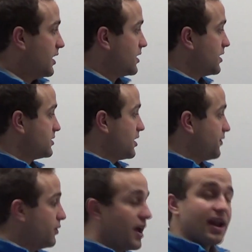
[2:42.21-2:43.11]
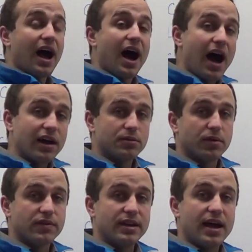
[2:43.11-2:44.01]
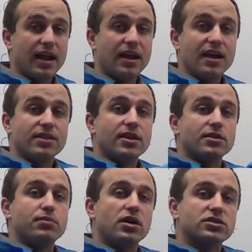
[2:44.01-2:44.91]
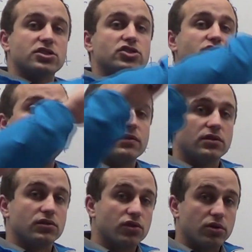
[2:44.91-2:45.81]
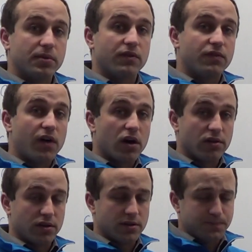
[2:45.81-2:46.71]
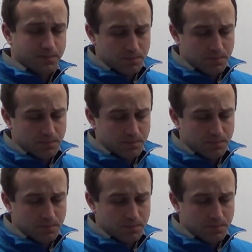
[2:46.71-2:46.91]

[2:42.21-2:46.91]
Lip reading: Because if you hit higher above the net, then the ball is going to travel a little bit farther